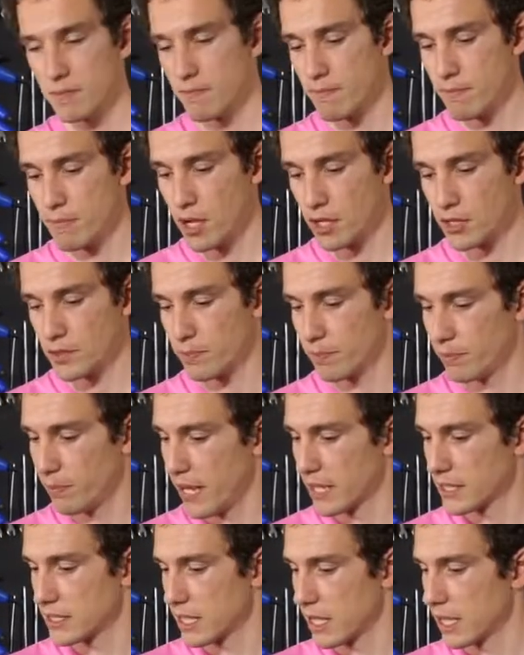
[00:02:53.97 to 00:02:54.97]
much
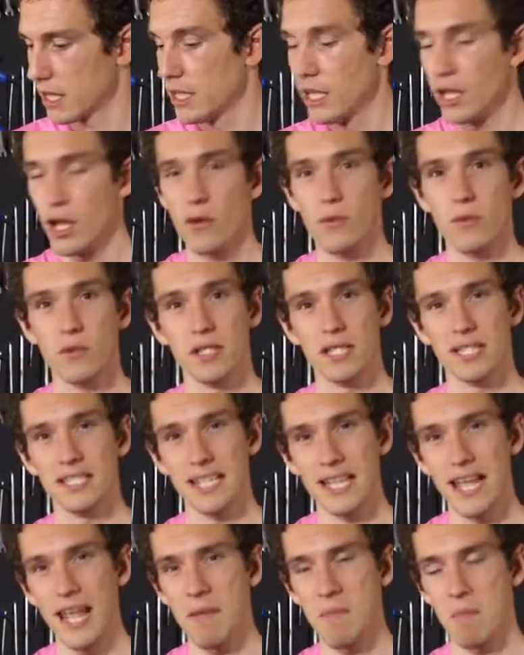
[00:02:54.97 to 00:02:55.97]
better at
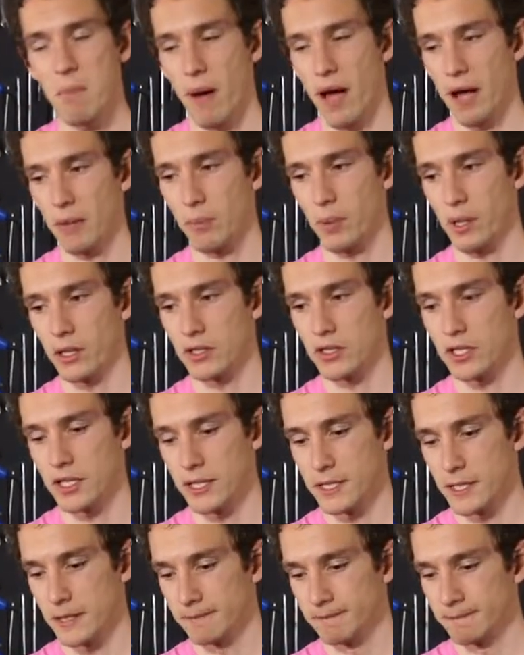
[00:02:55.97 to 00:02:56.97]
resisting impact
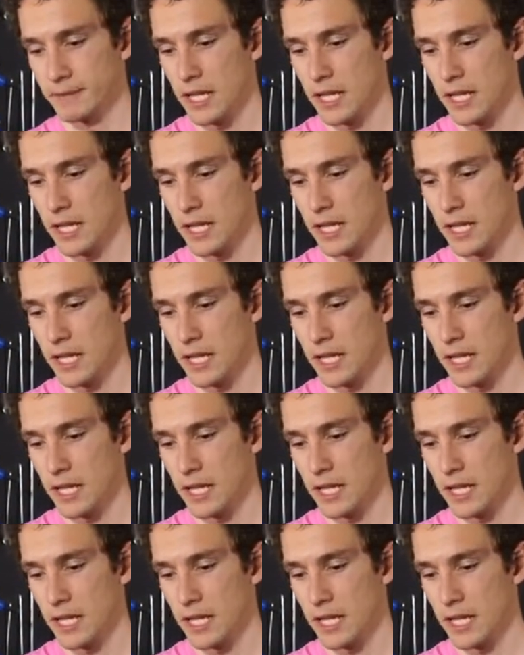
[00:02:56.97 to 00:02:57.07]
punctures.